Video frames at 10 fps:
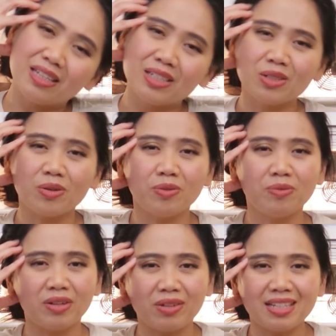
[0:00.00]
So with
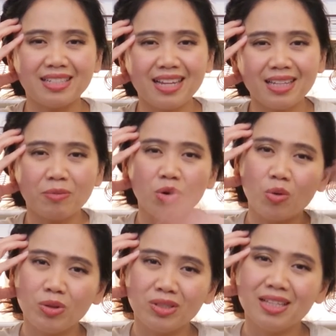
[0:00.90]
my right side, I'm
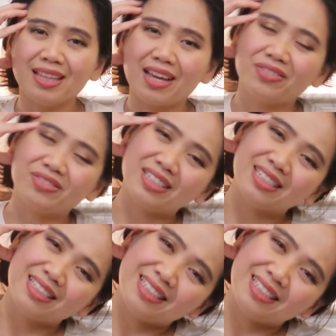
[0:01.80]
going to the left.